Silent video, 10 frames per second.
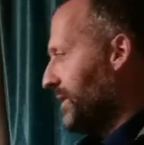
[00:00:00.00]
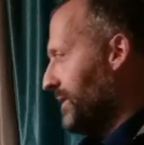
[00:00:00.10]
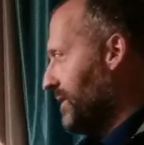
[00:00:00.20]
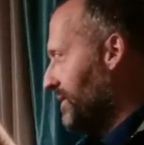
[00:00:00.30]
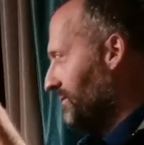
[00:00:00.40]

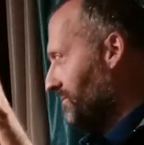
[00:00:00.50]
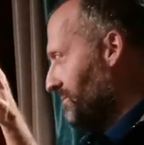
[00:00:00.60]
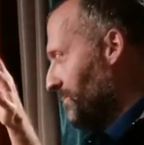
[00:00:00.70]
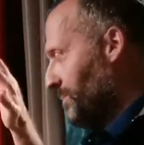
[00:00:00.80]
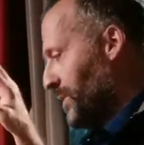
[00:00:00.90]
the
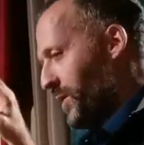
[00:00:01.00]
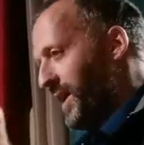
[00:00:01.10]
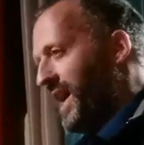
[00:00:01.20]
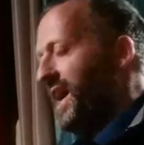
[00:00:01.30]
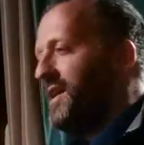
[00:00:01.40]

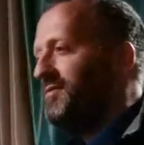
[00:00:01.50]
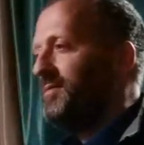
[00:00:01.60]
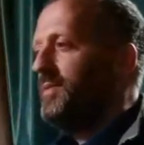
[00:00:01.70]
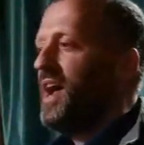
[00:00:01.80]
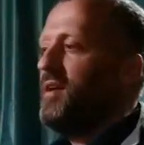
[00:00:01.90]
bouquet
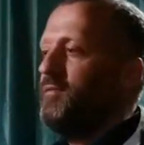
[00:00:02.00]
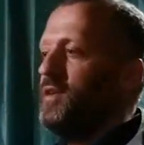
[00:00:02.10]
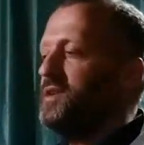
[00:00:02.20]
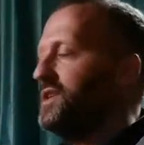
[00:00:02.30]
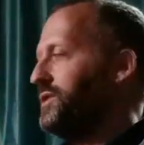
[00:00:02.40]
from that
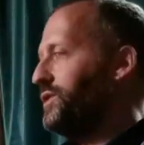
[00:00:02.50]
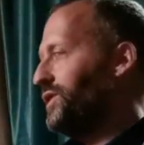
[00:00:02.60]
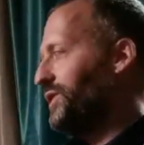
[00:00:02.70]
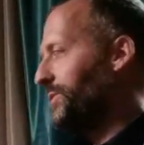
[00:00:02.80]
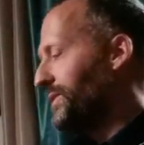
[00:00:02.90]
photo
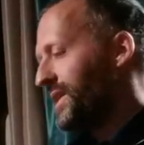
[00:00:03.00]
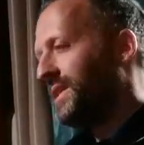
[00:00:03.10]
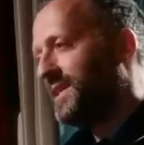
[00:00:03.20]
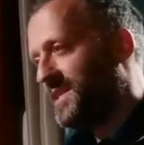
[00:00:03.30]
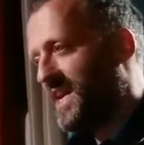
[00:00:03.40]
shoot and
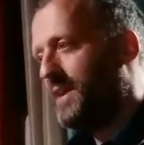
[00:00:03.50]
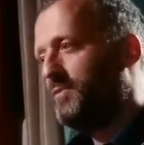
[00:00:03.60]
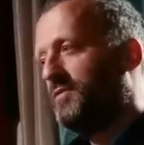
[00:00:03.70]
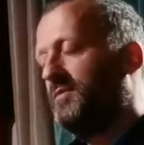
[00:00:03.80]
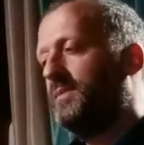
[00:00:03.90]
the table
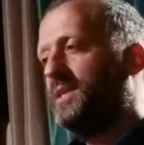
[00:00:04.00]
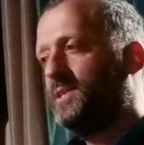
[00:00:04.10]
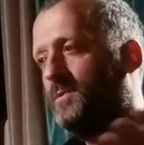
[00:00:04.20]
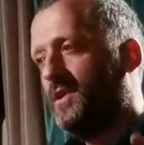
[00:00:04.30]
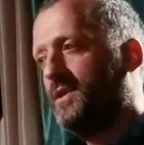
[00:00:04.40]
from this
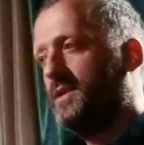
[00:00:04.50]
one,